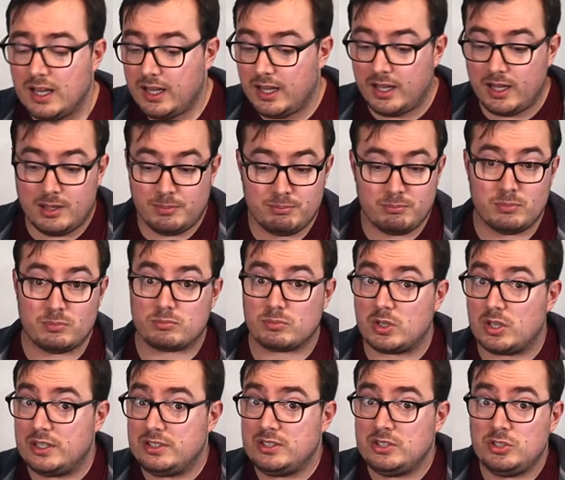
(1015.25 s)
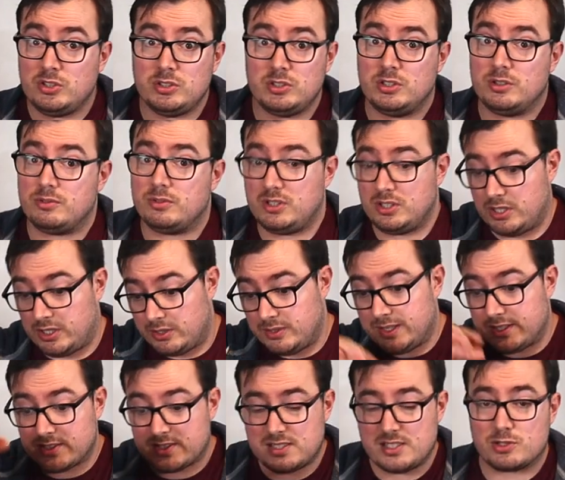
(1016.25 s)
and you know,
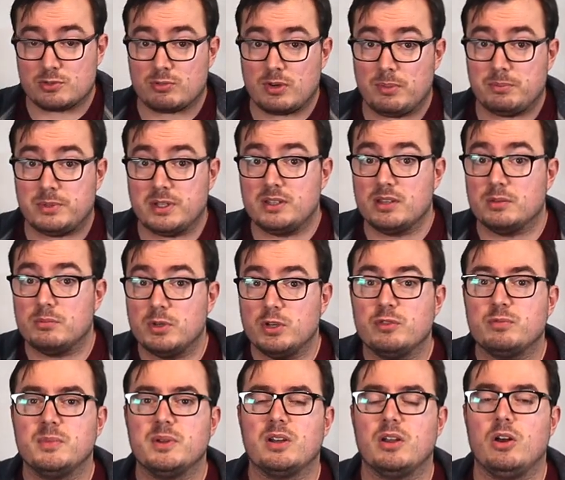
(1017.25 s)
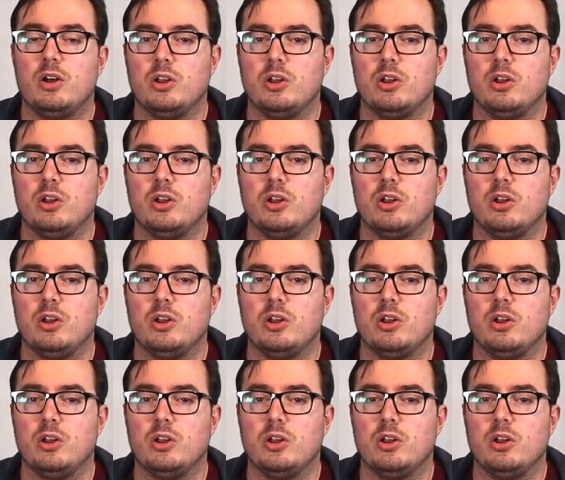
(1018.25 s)
that's disrupting the movement